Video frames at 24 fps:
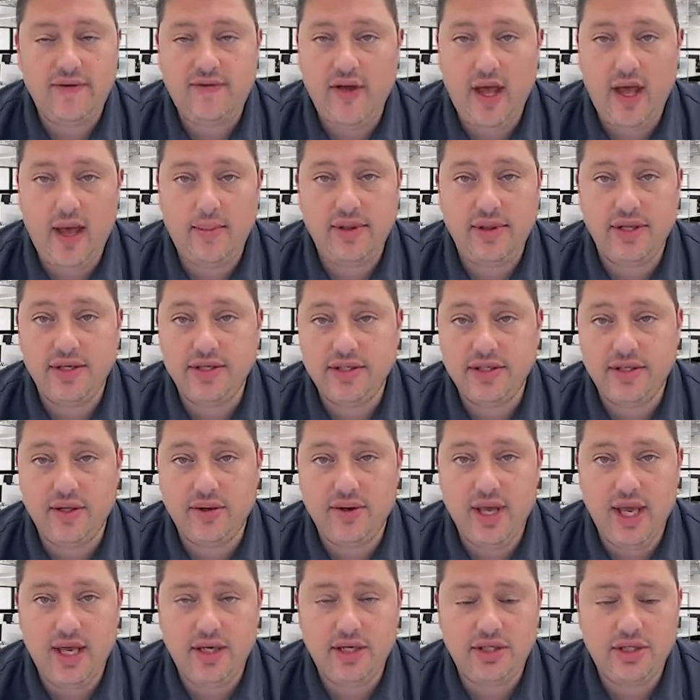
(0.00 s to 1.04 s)
fabulous
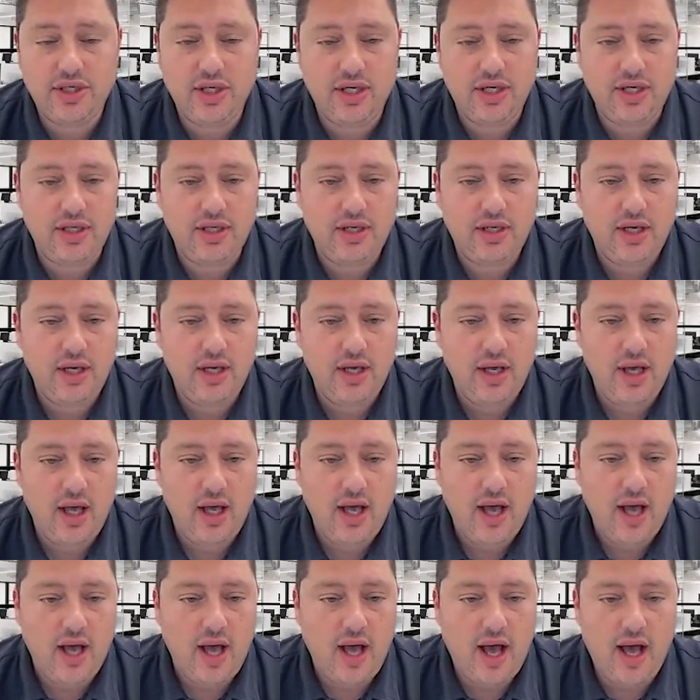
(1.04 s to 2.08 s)
location.
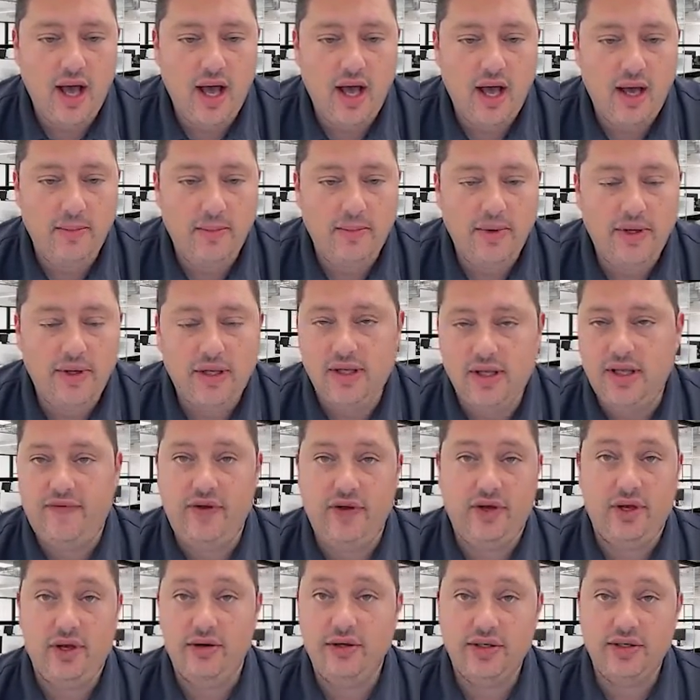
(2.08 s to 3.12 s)
If
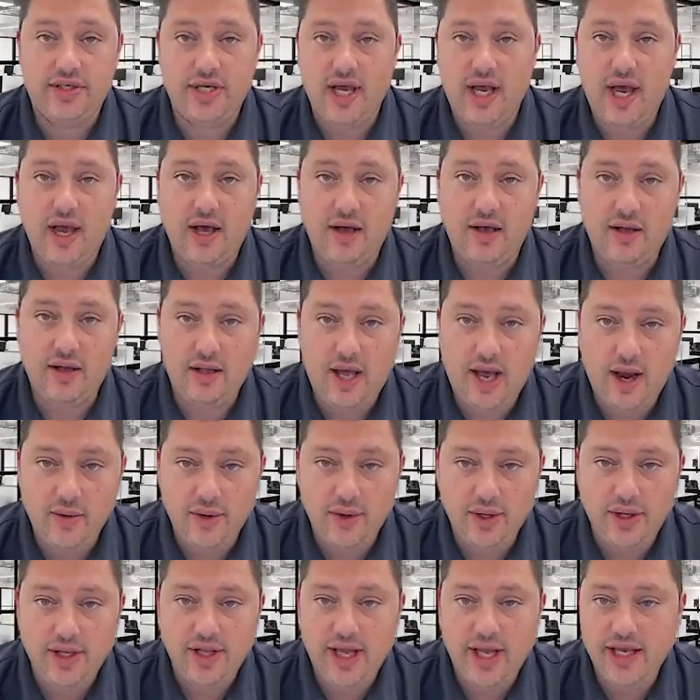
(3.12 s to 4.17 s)
you couldn't tell, I
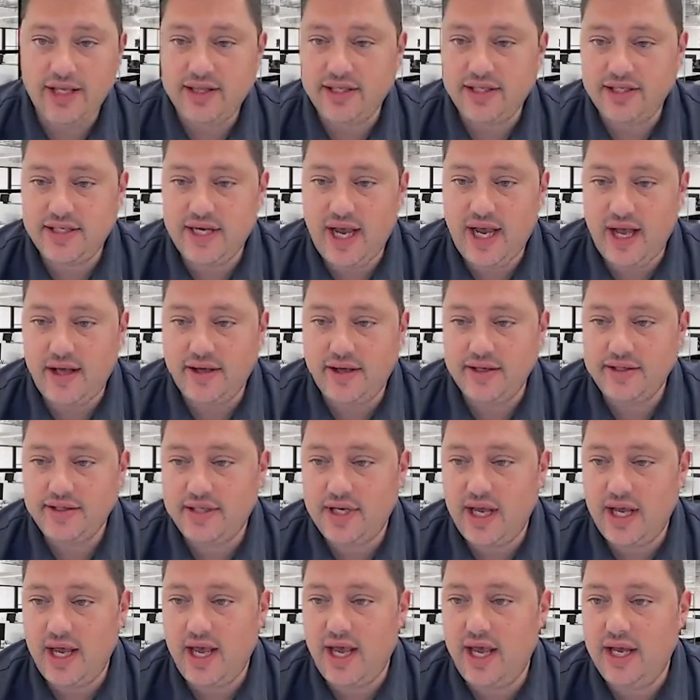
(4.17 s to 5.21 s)
really like this house,
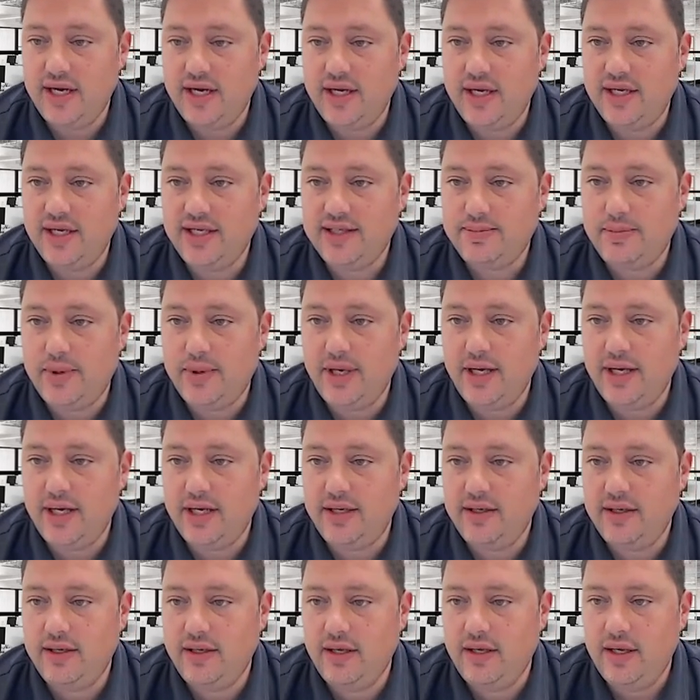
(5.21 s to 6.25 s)
and it's
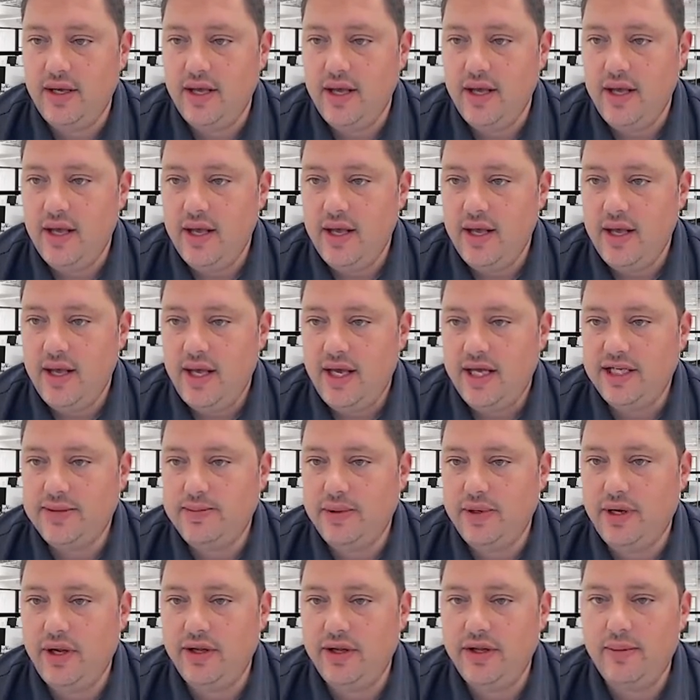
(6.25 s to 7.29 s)
been
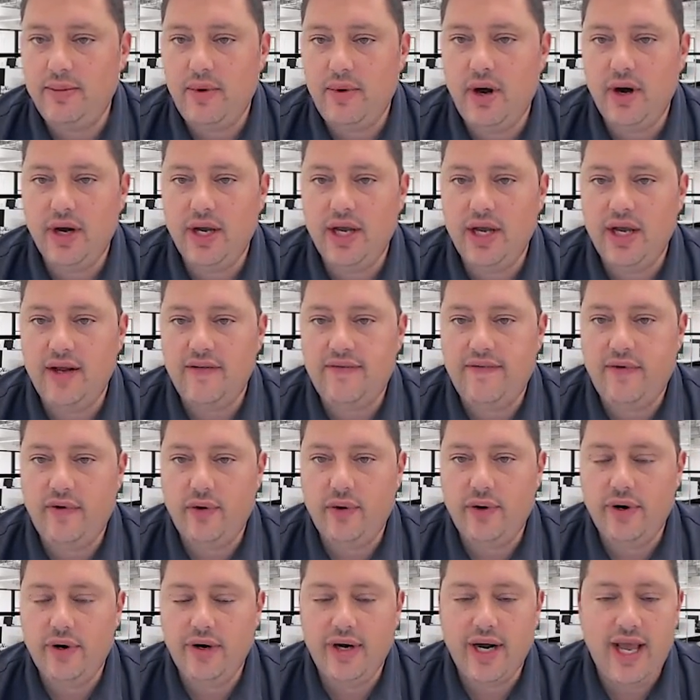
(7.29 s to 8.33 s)
on the market
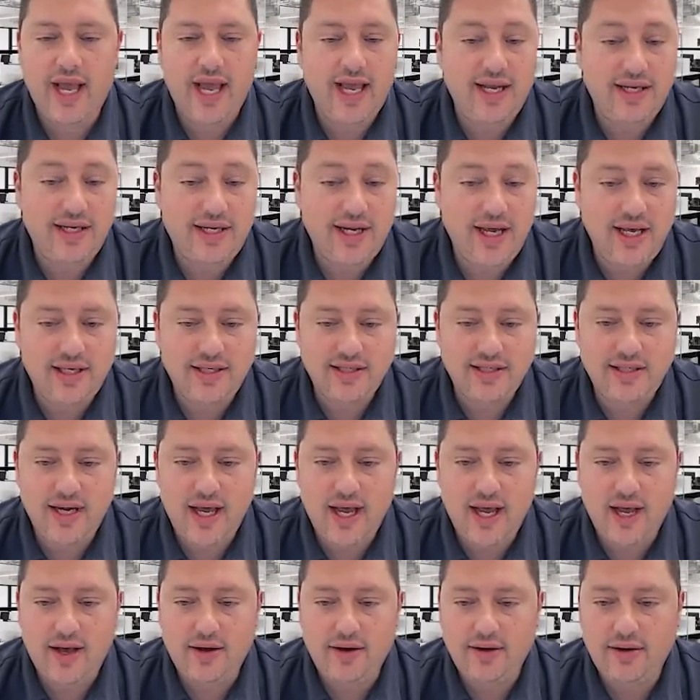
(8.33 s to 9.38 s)
for 8 days
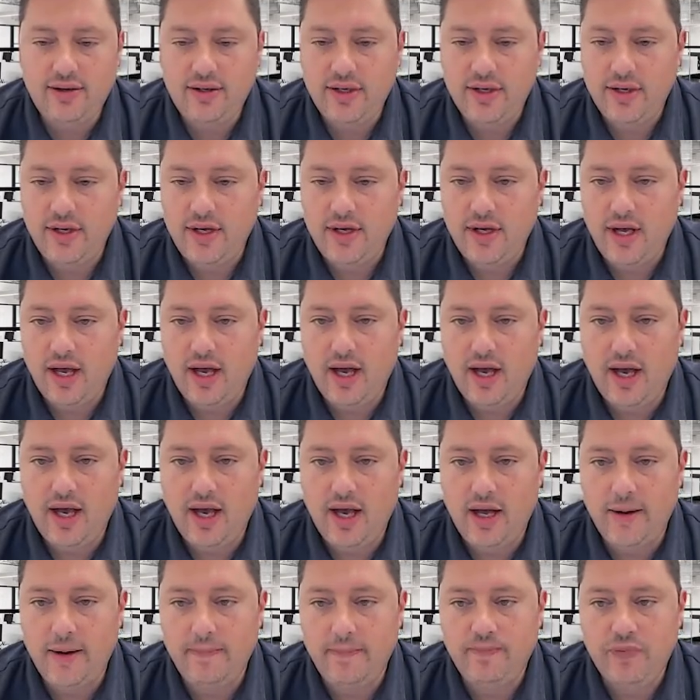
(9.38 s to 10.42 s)
now.
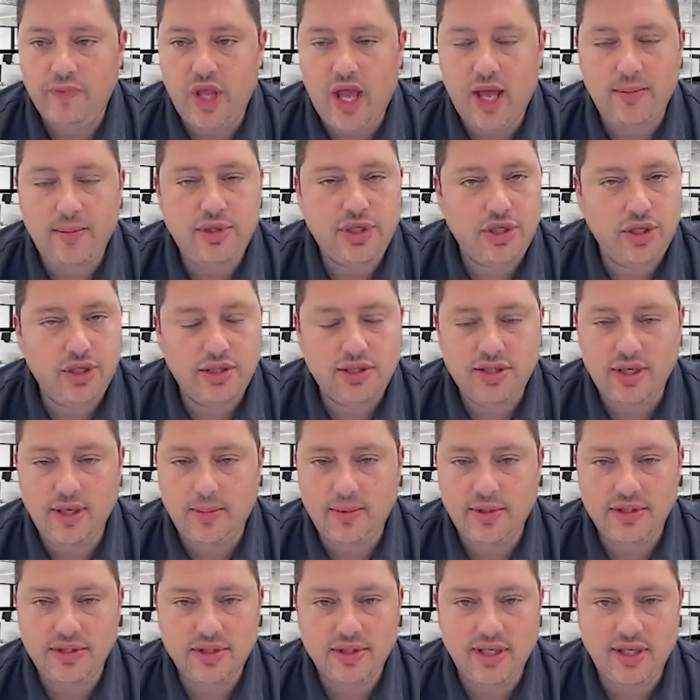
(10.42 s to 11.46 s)
I'm sure
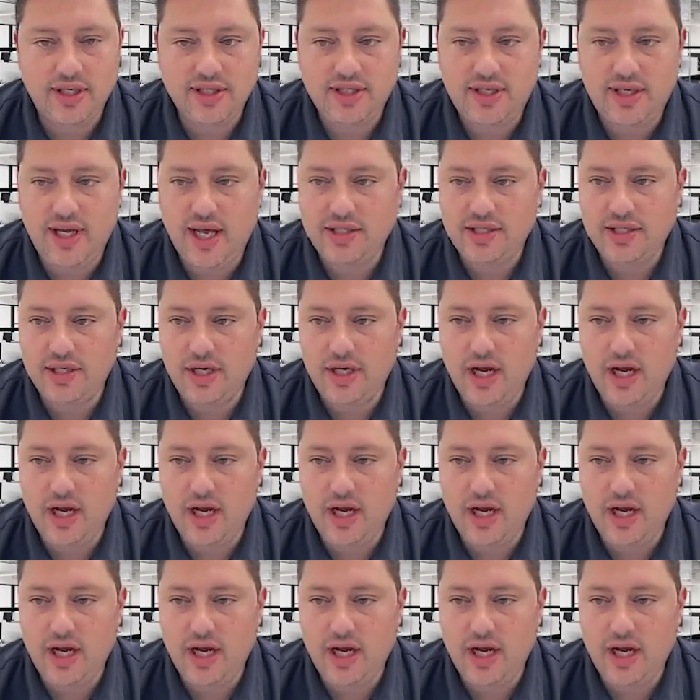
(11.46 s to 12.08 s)
someone's going to snatch it